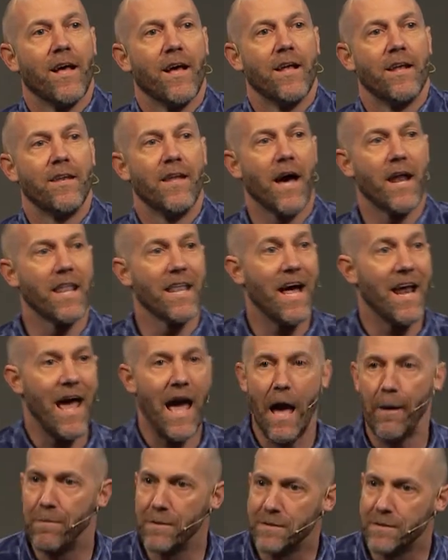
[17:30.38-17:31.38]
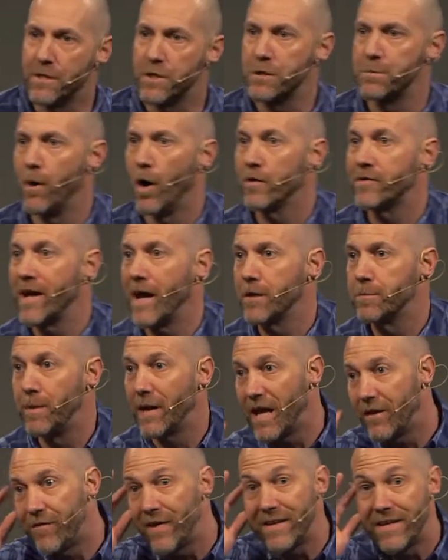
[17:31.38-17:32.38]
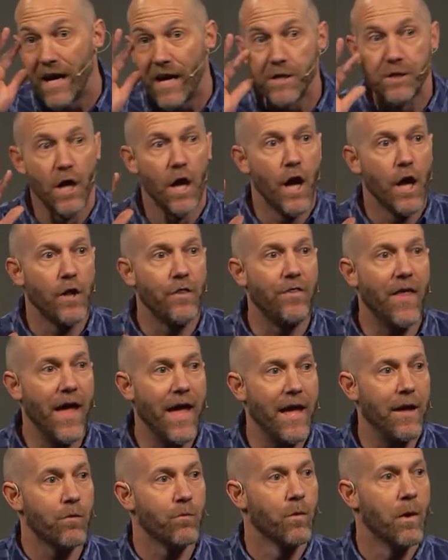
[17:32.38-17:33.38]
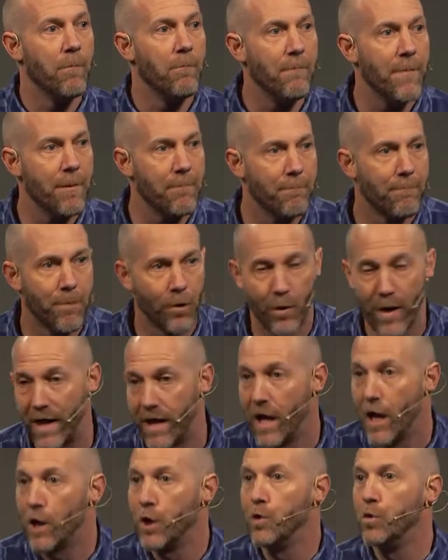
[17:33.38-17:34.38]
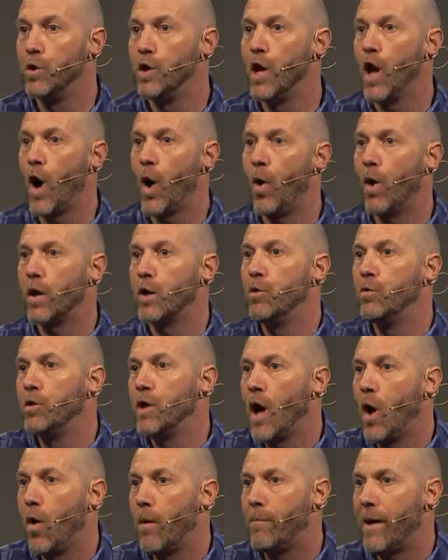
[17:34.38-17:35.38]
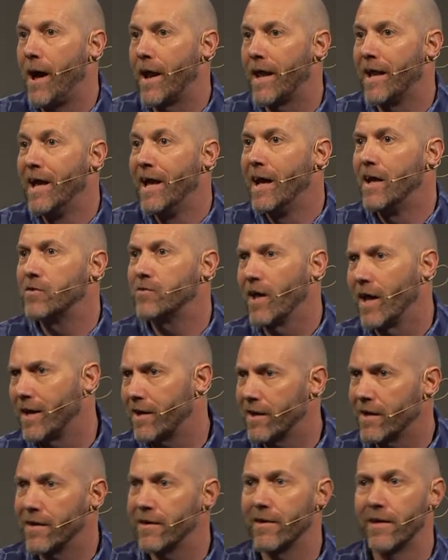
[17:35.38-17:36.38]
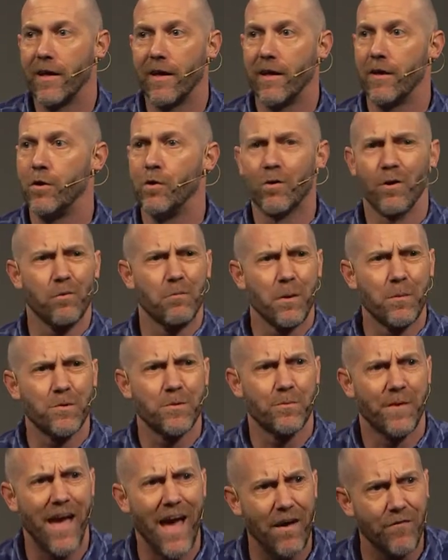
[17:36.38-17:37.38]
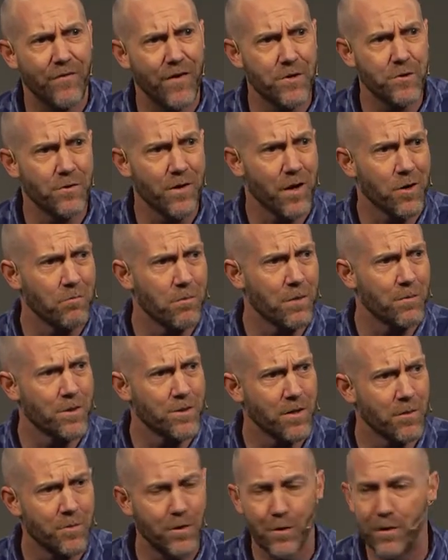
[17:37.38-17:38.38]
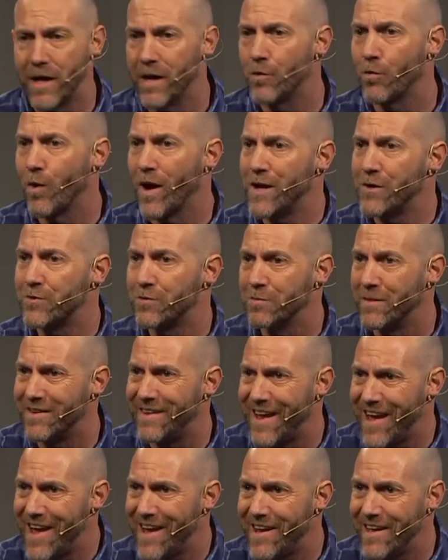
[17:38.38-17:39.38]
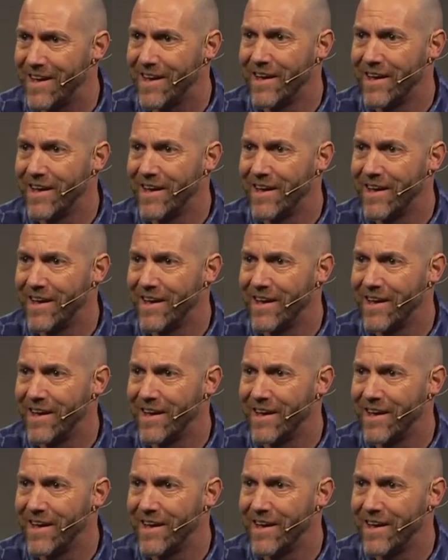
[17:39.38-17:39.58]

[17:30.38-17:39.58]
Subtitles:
Not a lot happens in small towns, but if it does, they remember it. You know about it. And it's like, you're going to remember some catfish? You're not going to remember some dude getting raised from the dead?